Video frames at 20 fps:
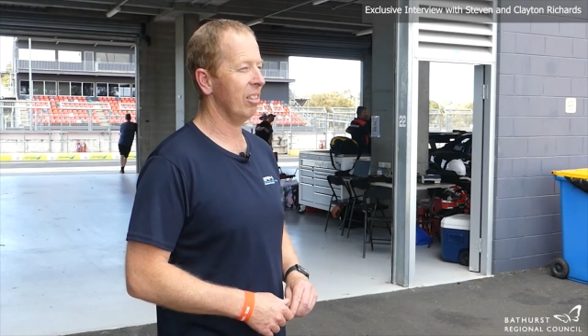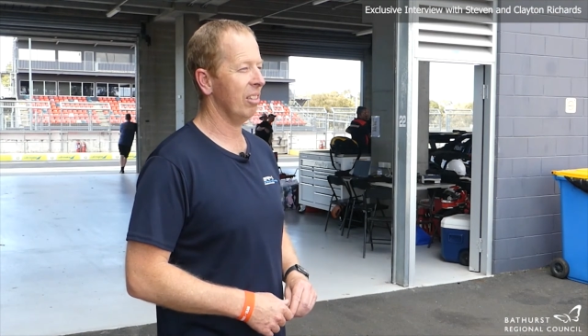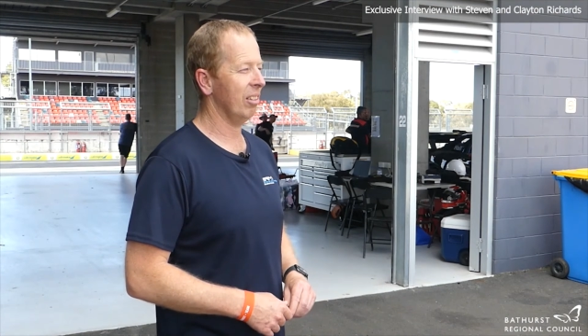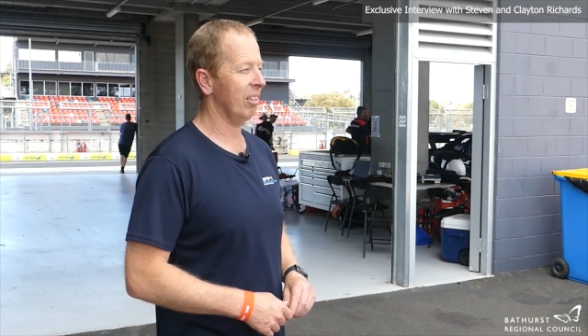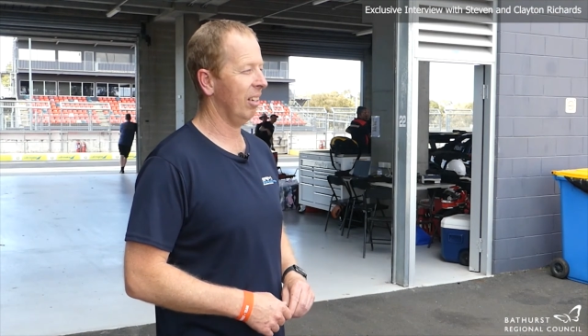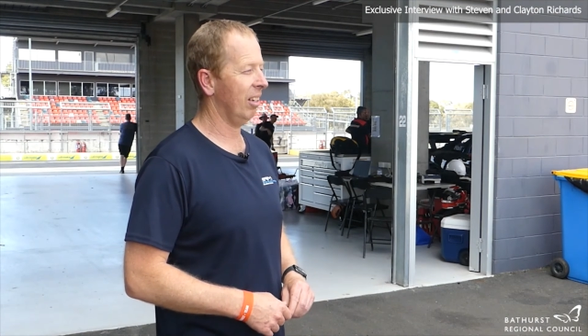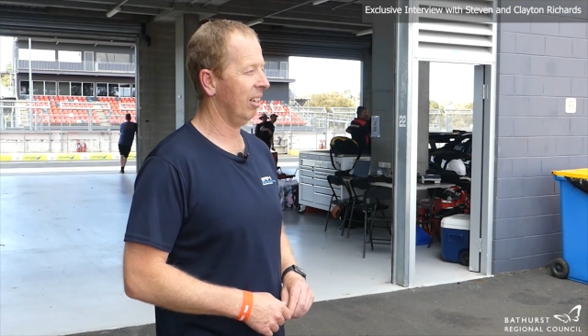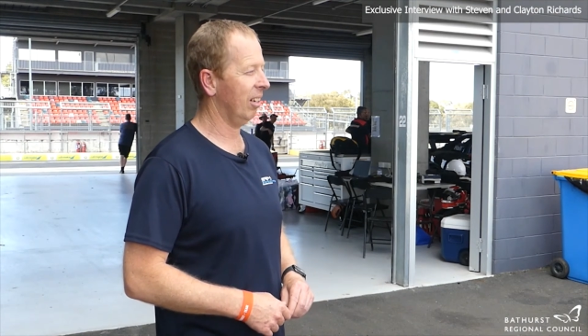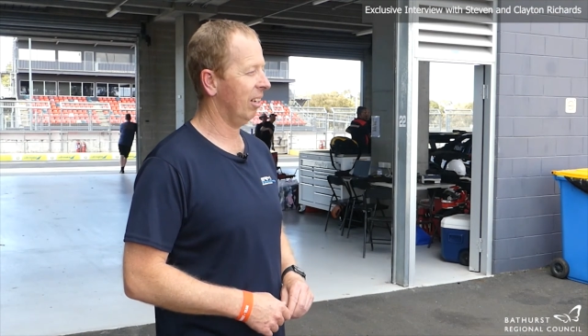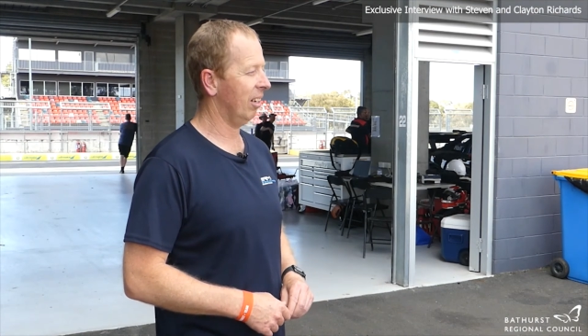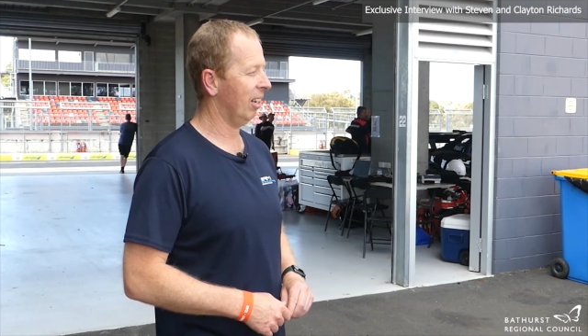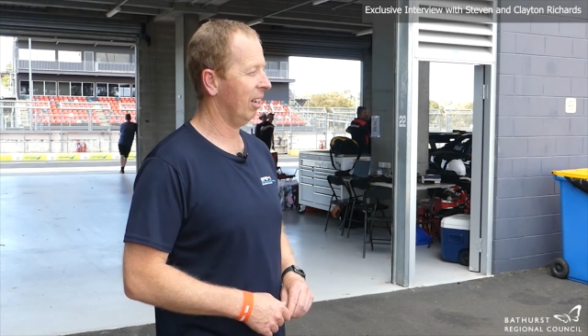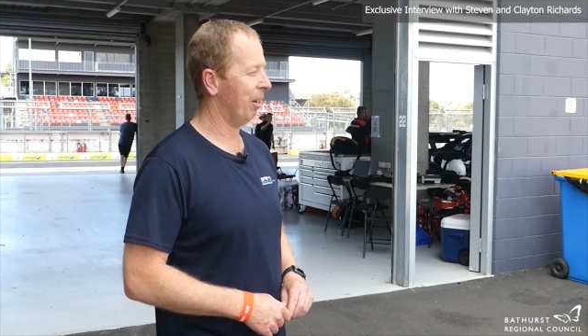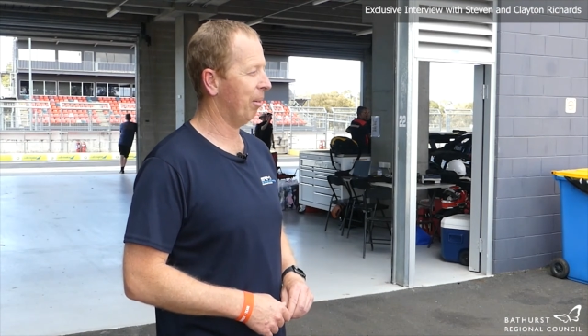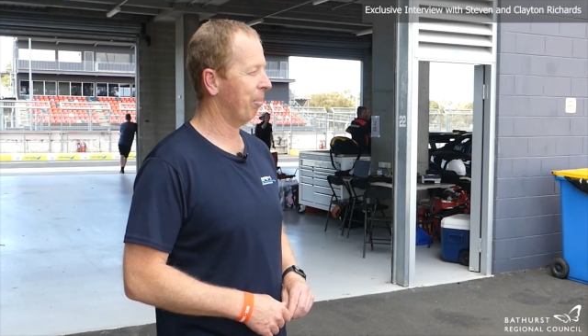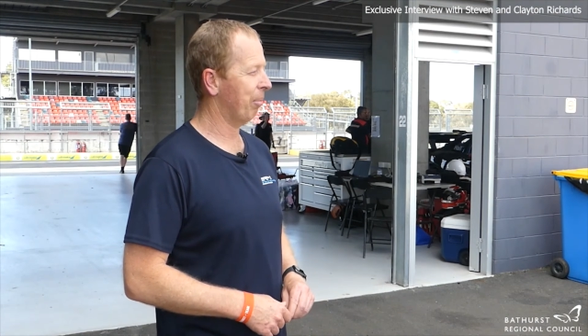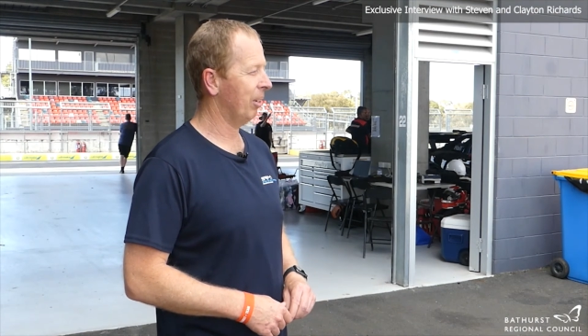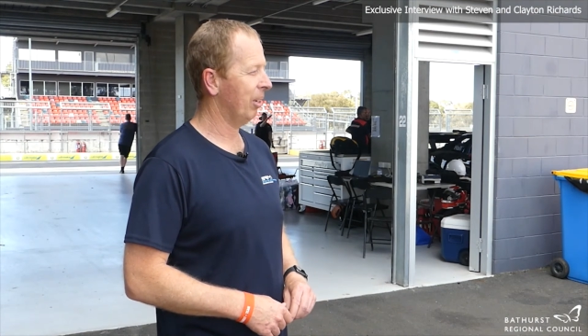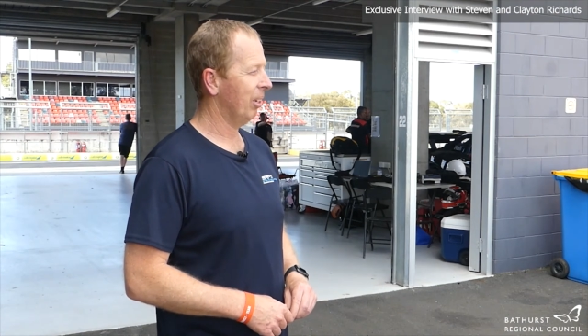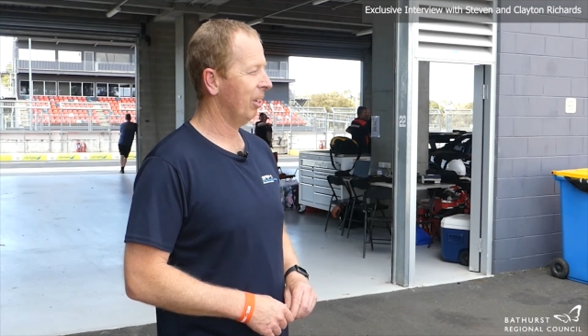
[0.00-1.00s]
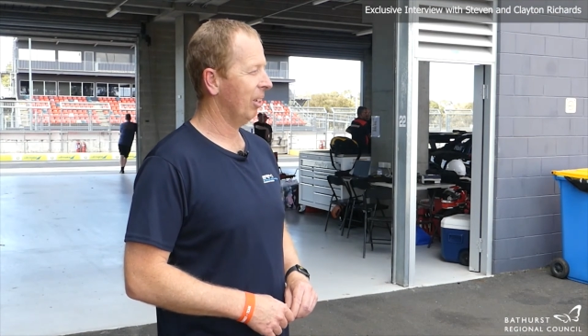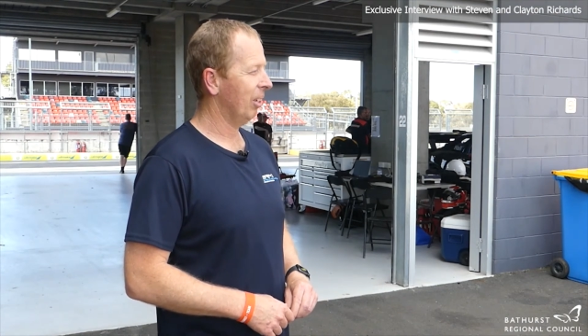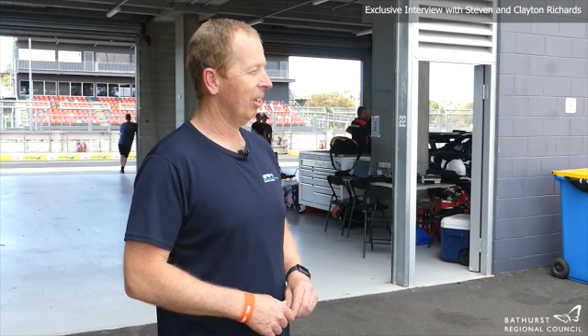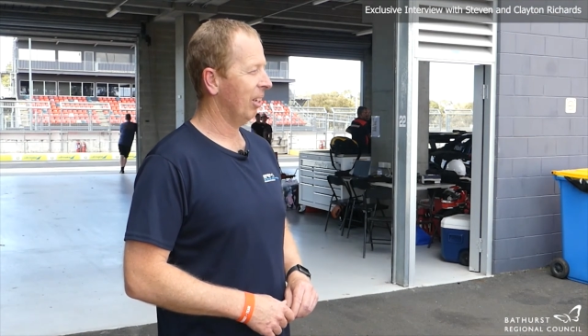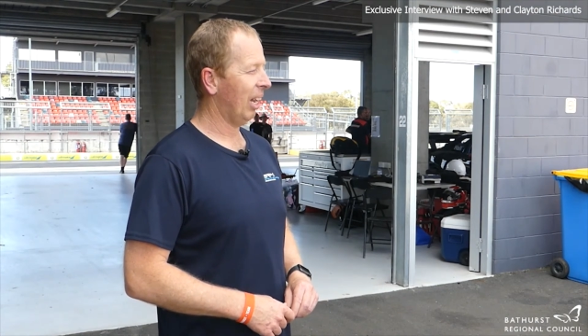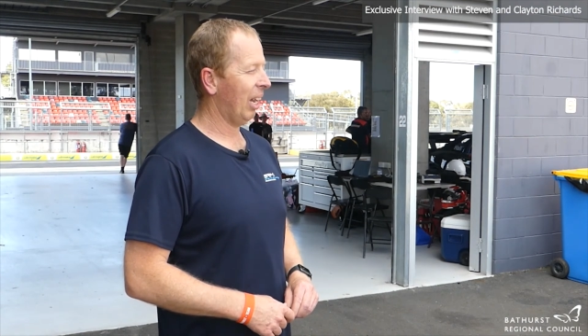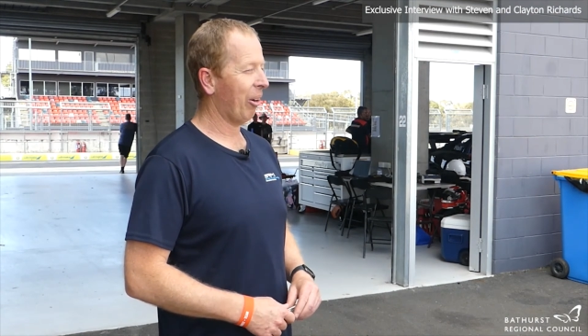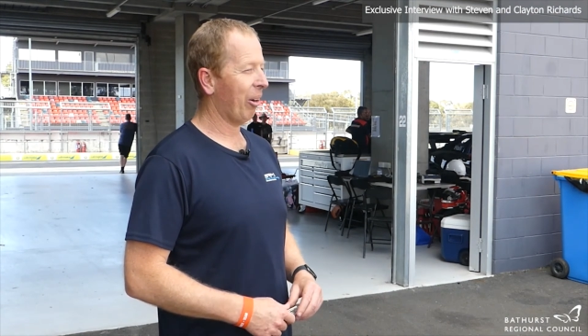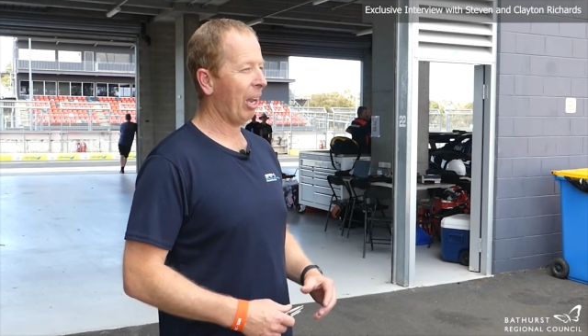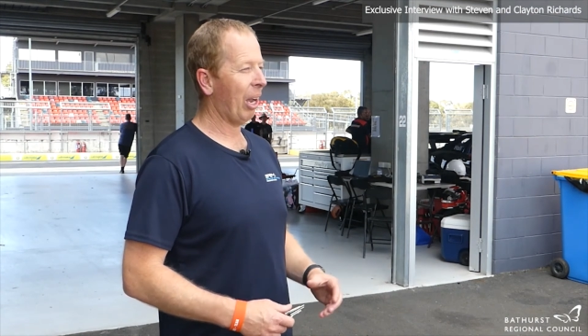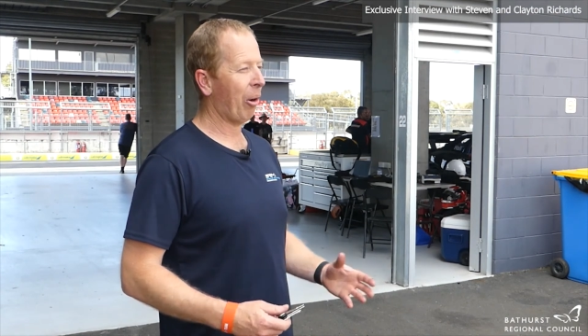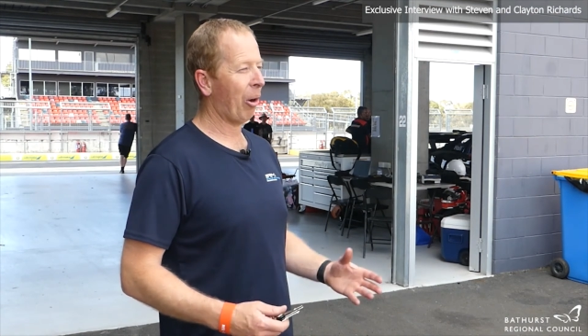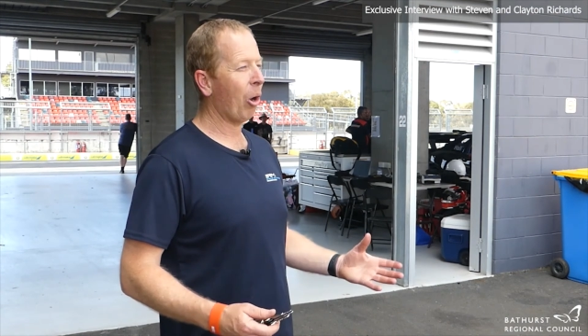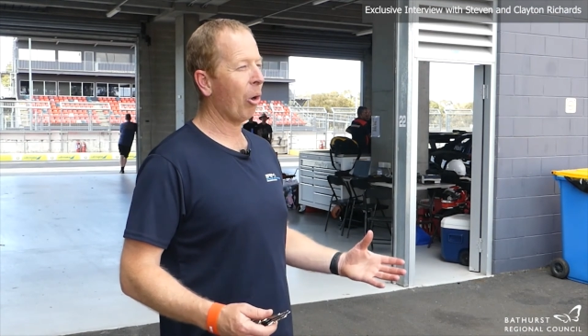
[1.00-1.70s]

and our